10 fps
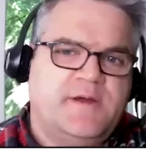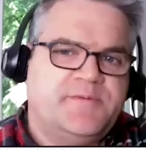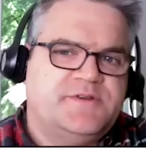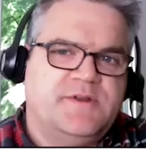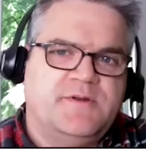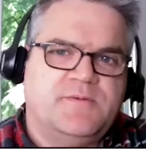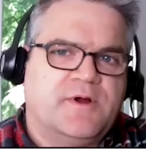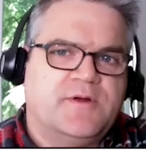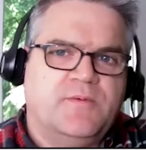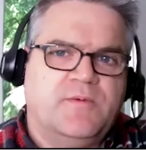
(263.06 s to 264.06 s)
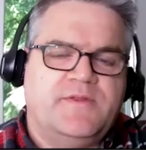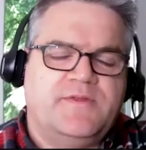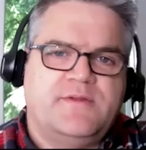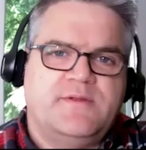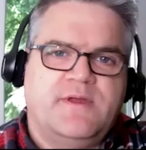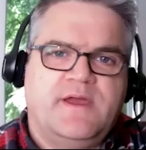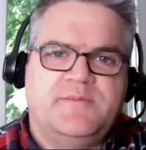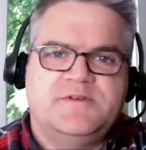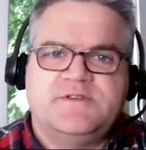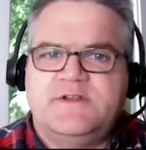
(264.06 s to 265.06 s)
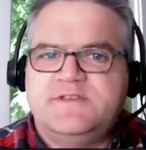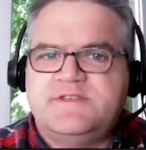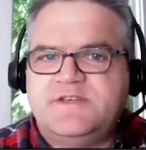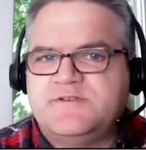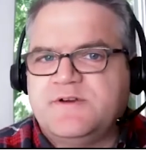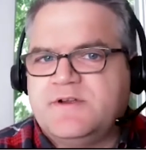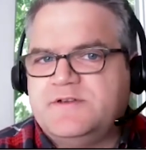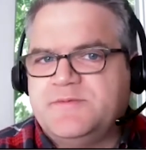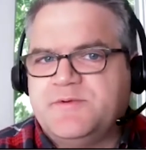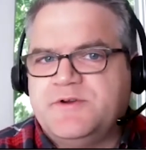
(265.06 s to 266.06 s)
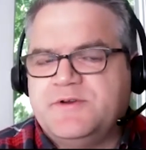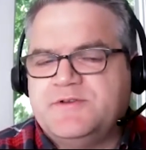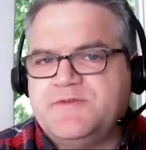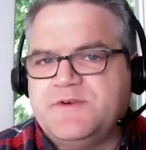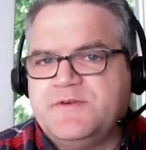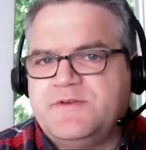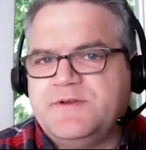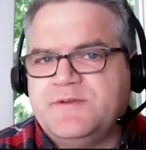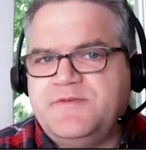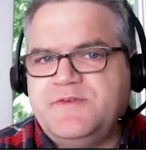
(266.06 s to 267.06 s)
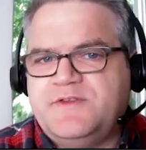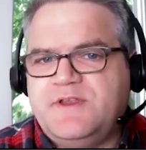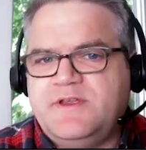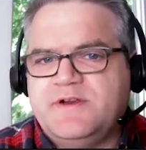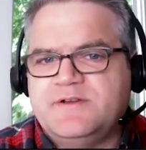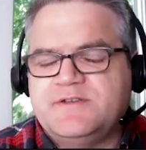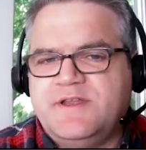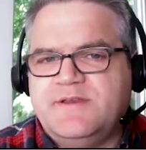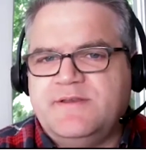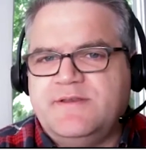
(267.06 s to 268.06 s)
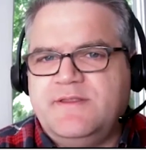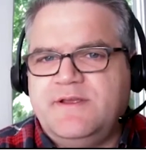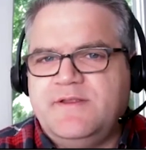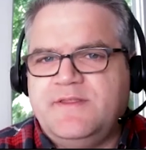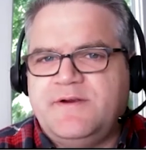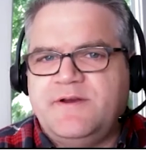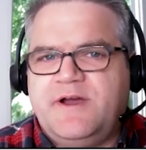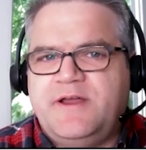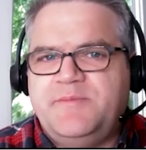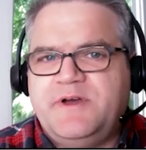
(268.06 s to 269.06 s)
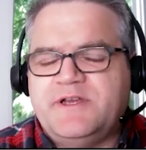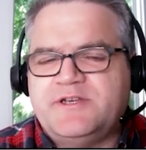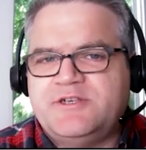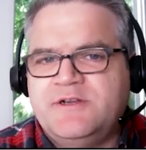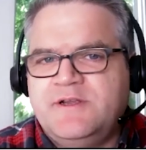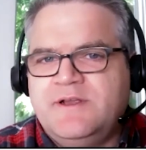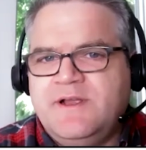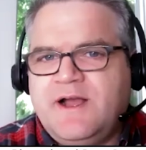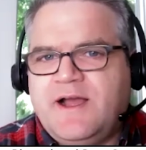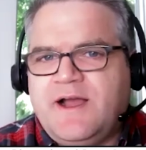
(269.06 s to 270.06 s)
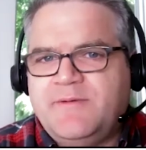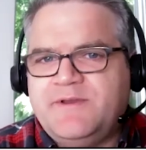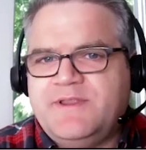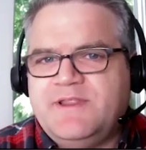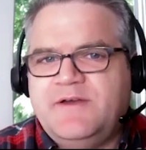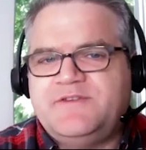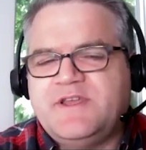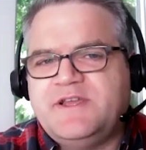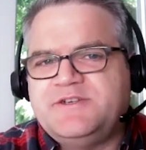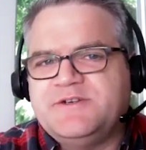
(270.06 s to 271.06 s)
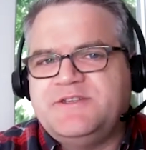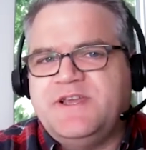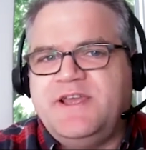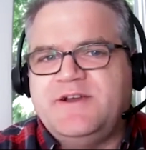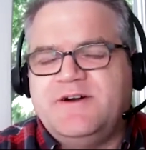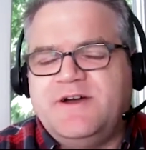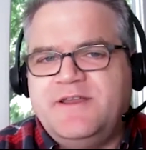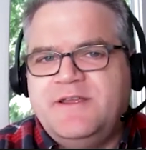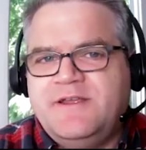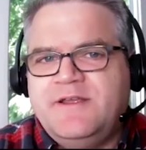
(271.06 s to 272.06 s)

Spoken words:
opportunity to work with Amazon-centric entrepreneurs for nearly 15 years, and they're an odd bunch. I would love to get your take on